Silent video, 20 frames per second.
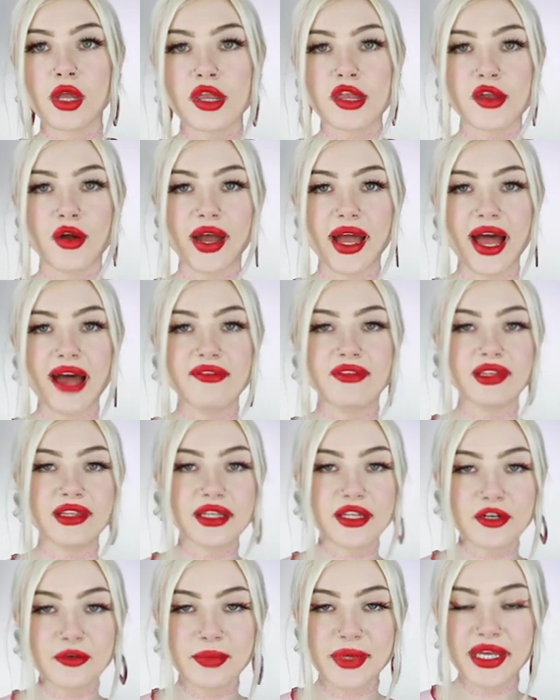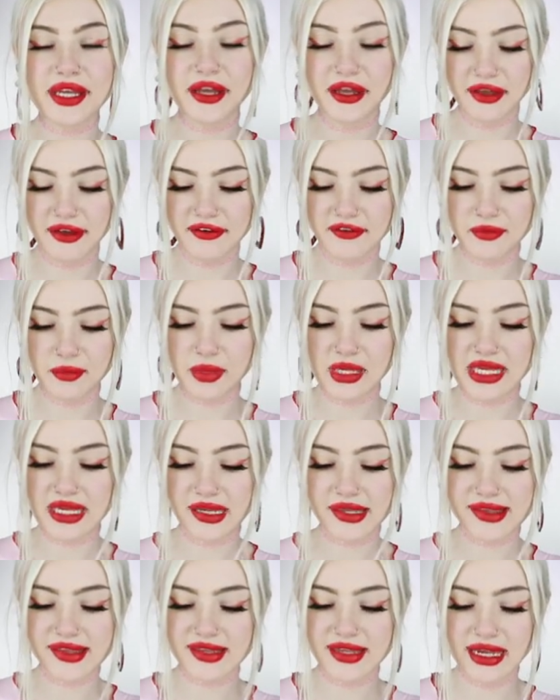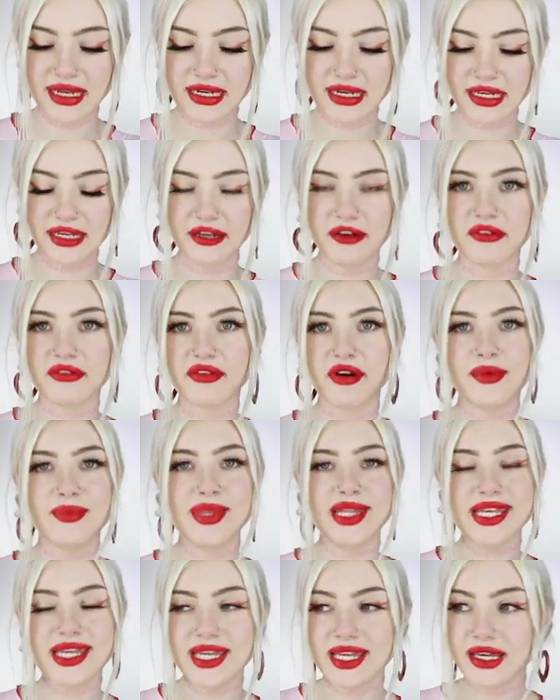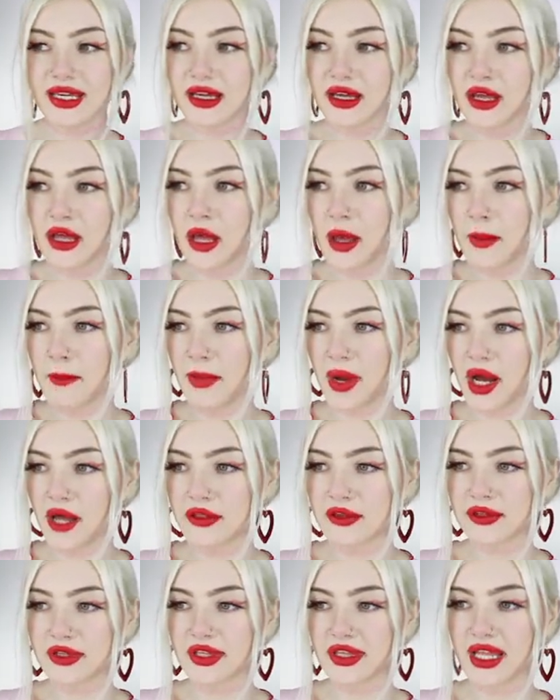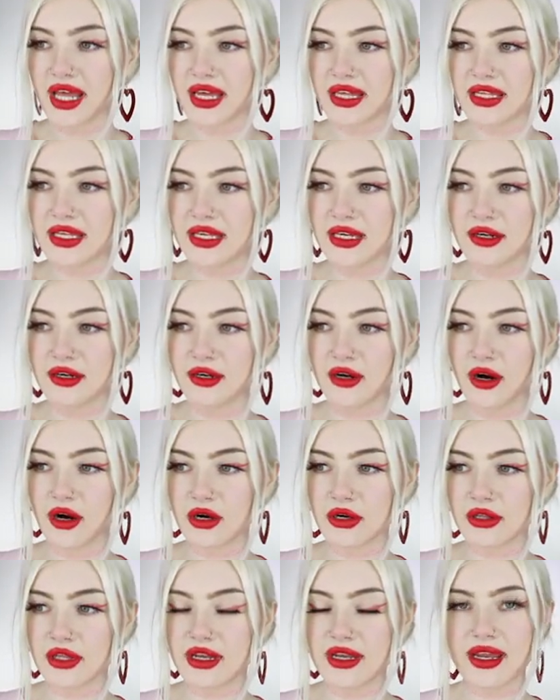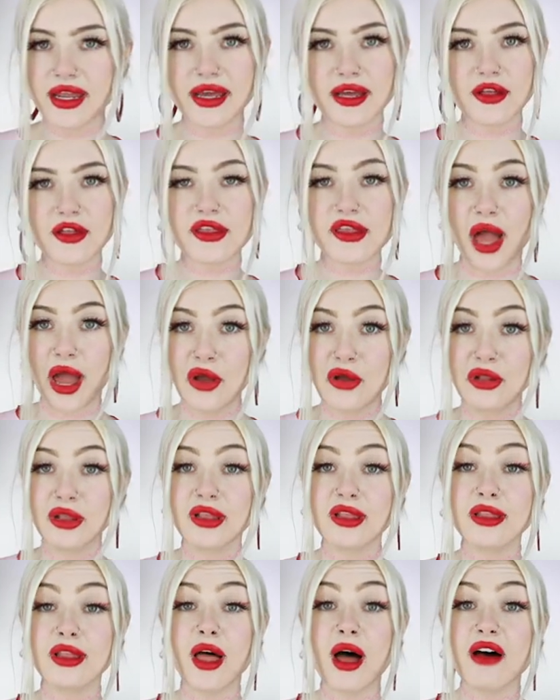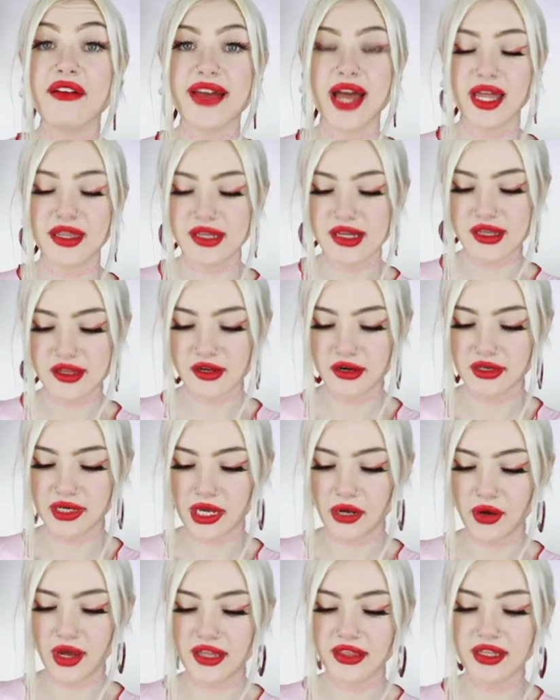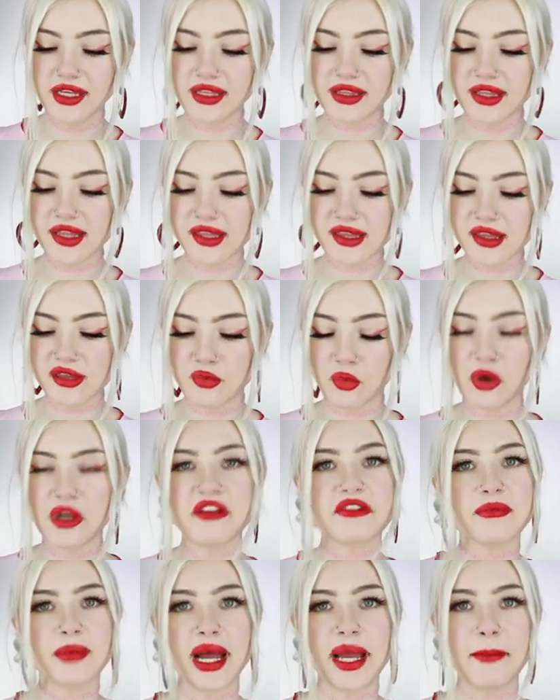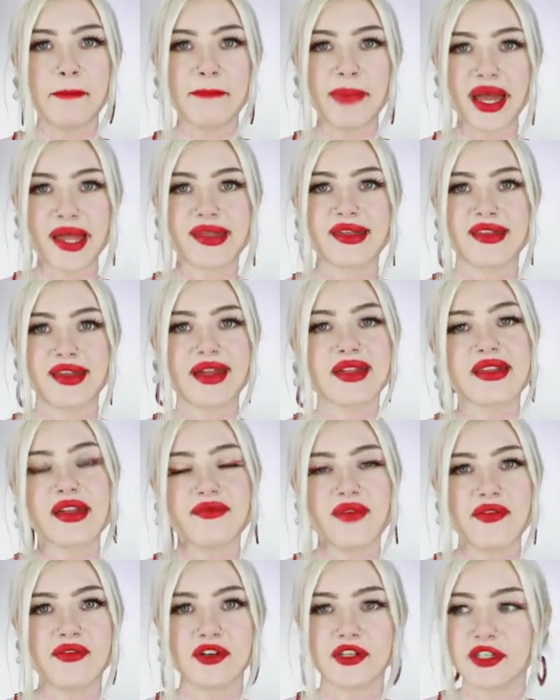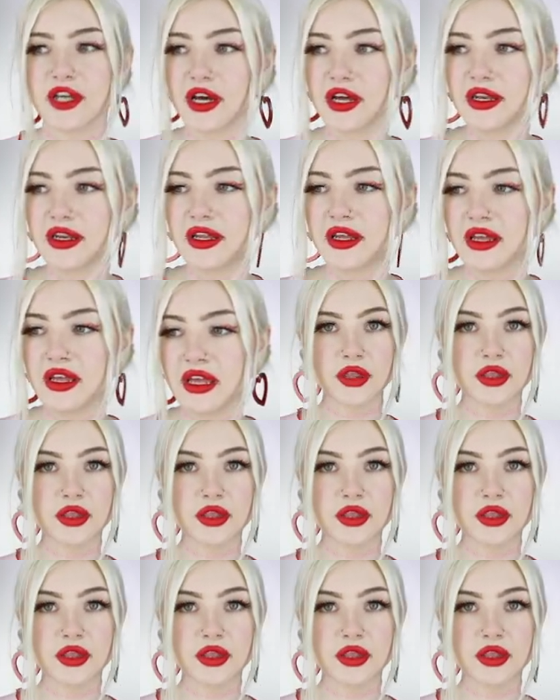So I have a little bit of pink staining from the ink, but other than that, here are the nails. I love how these turned out. I think this is one of my best sets I've ever done.